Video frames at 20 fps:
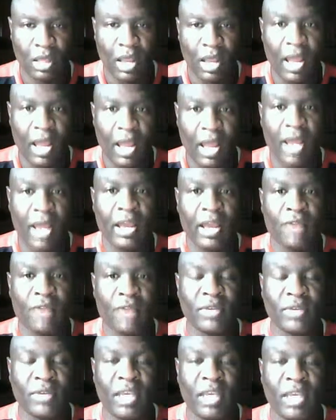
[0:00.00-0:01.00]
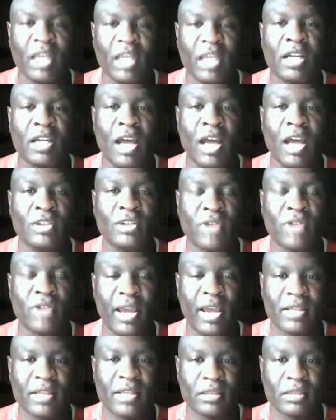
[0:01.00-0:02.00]
However, in
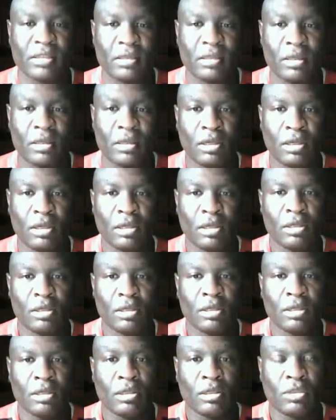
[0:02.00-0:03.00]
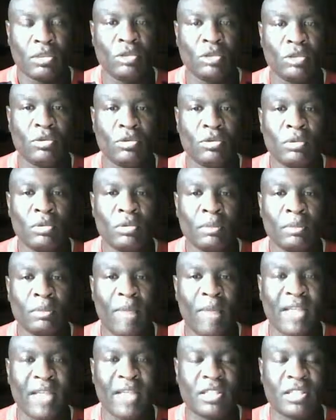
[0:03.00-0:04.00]
contrast to
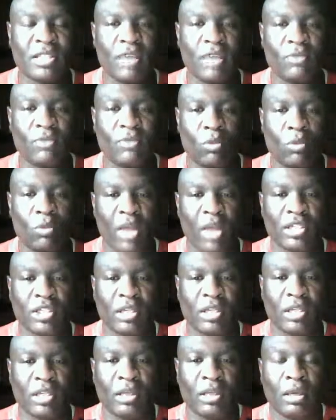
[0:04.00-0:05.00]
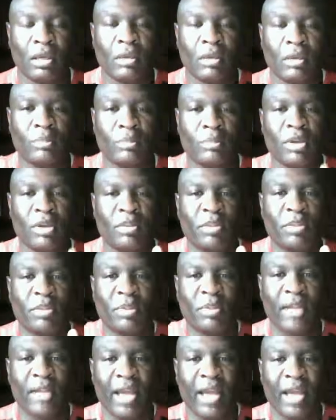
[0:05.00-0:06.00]
myself watching Brother
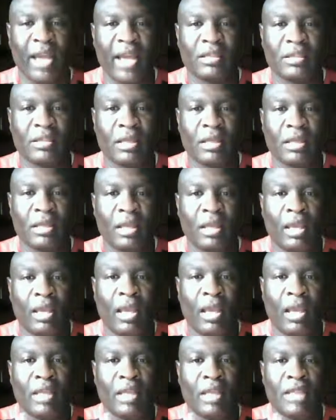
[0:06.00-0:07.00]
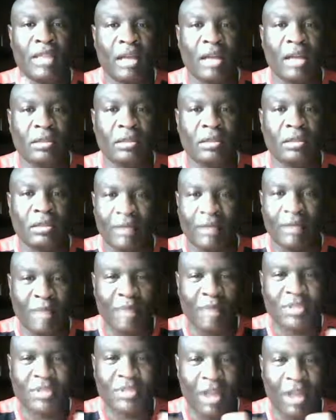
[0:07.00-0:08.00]
Polight and Dr. I'm
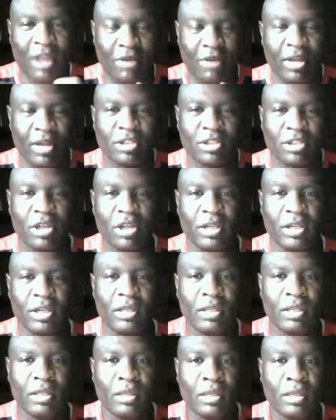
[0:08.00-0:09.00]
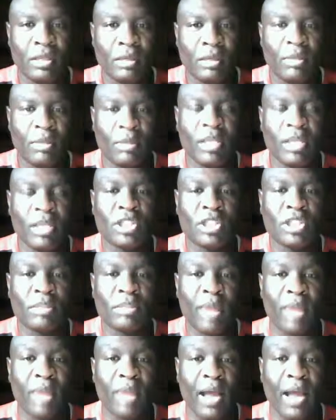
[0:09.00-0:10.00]
sorry, attorney Malik
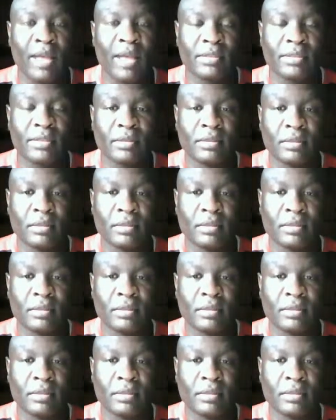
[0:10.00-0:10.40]
Shabazz